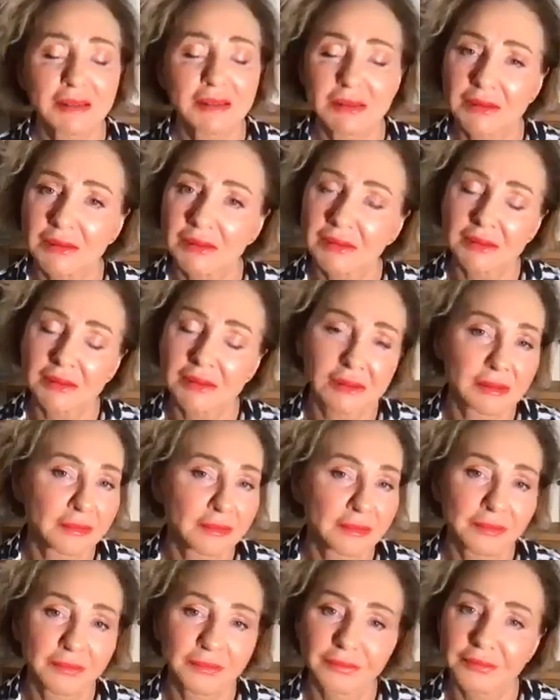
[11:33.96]
That's not my
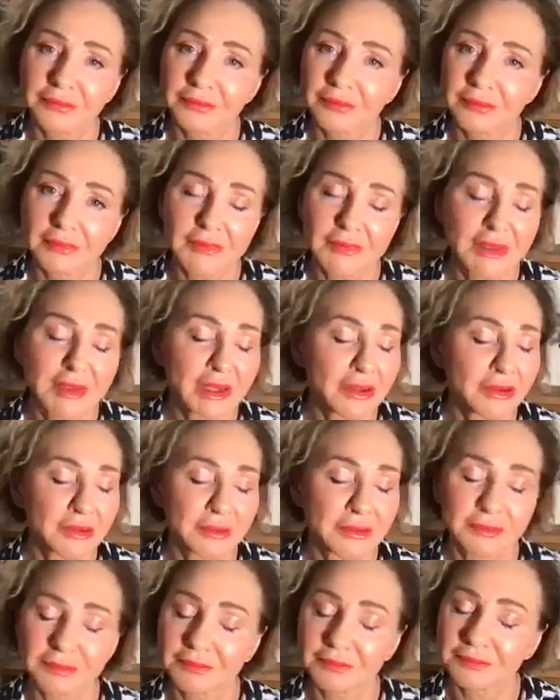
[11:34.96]
style,
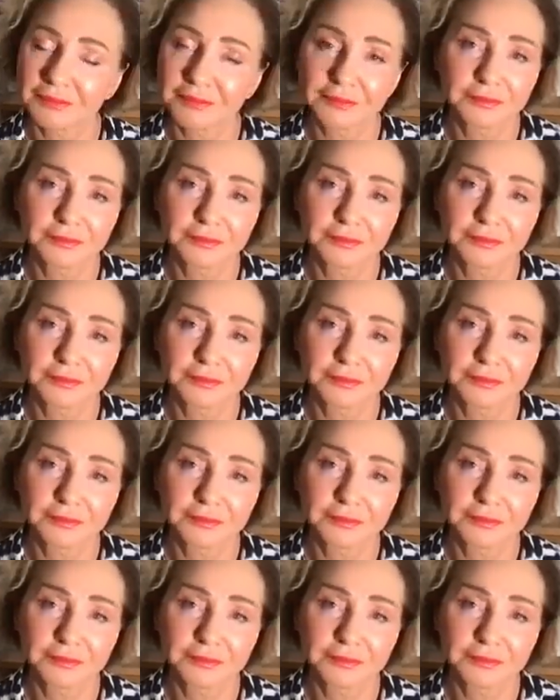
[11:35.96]
really.